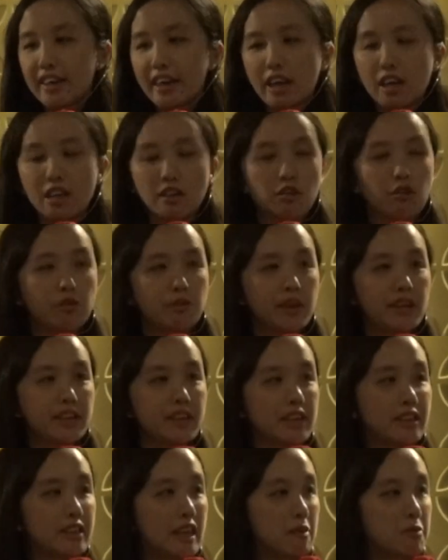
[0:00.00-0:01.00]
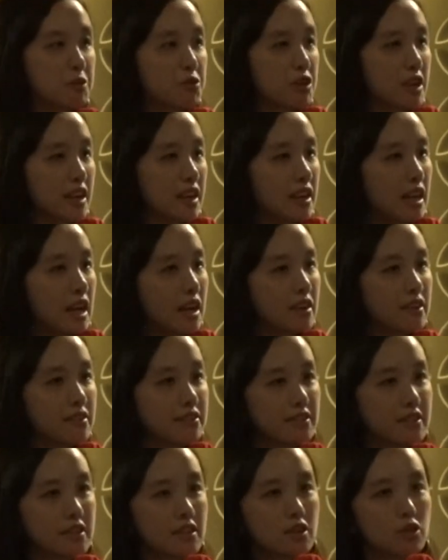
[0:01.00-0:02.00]
can create an abstract
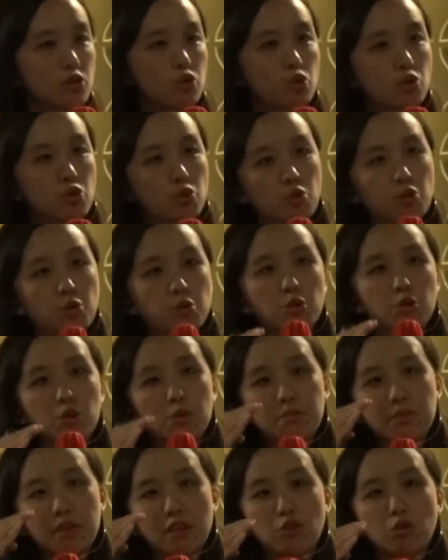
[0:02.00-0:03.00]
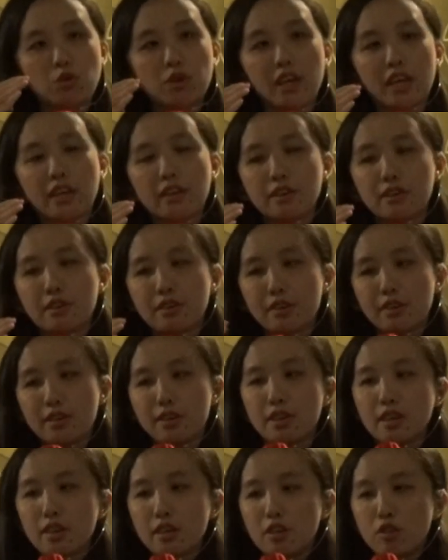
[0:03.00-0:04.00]
class to group this together.
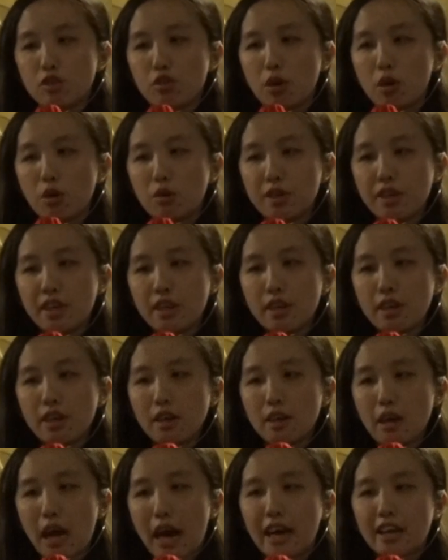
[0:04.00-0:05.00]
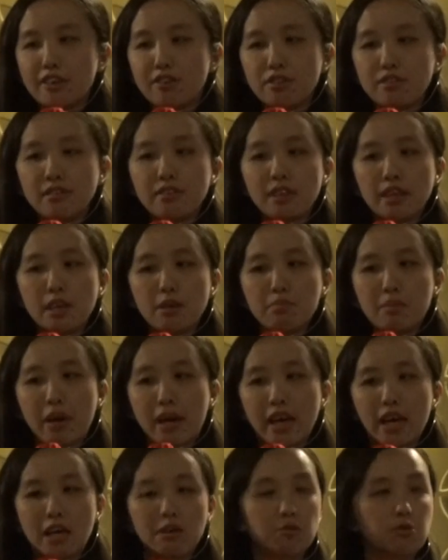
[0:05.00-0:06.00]
So here I just name my
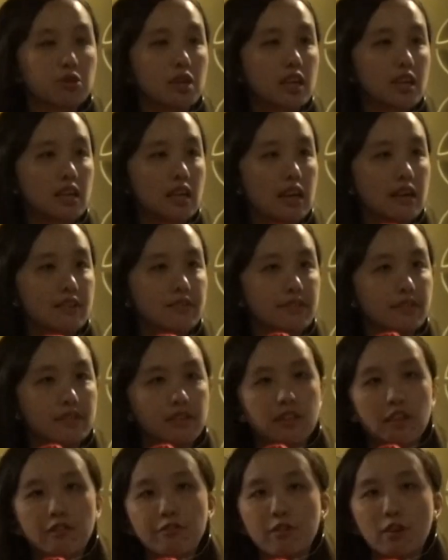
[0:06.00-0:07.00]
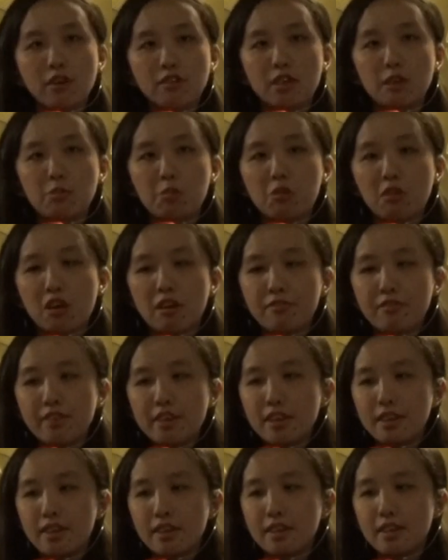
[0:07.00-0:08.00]
abstract class default
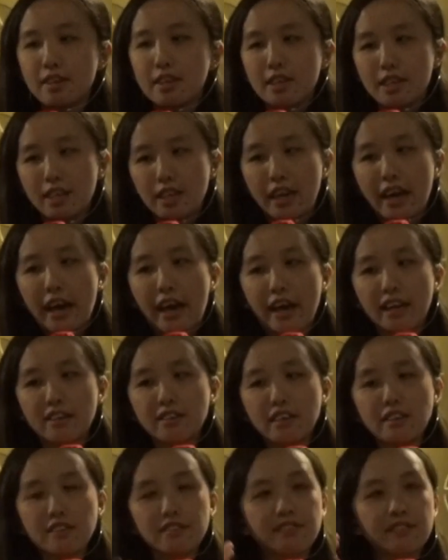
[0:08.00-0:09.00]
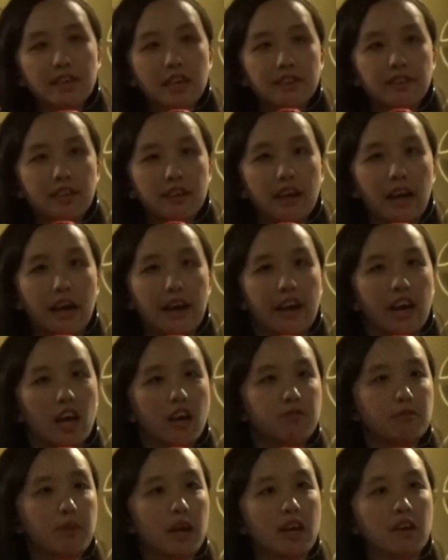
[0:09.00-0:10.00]
typography, And inside there, I
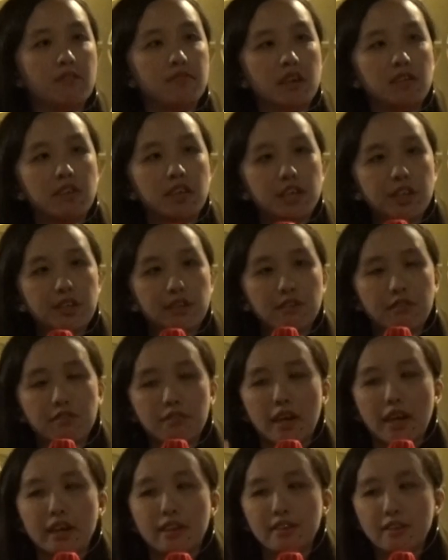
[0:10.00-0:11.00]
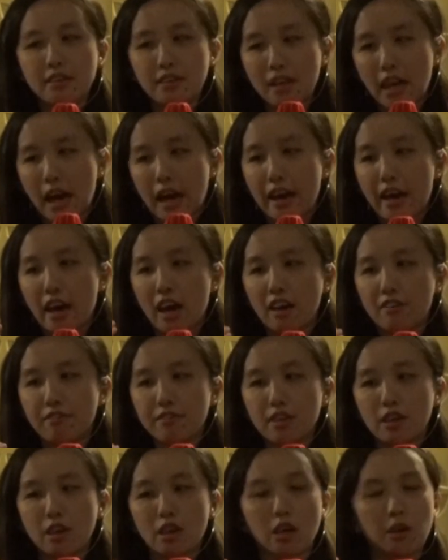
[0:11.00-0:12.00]
have my variations, right? I have
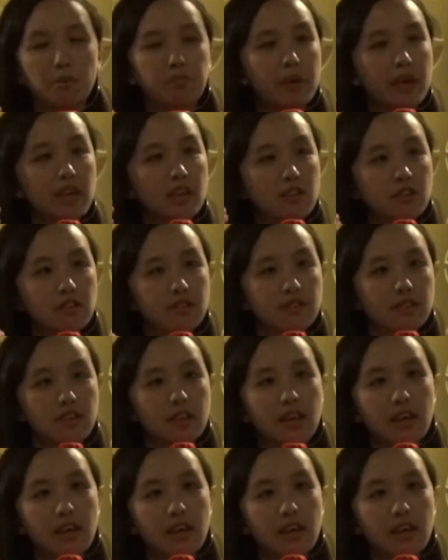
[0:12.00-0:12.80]
the base,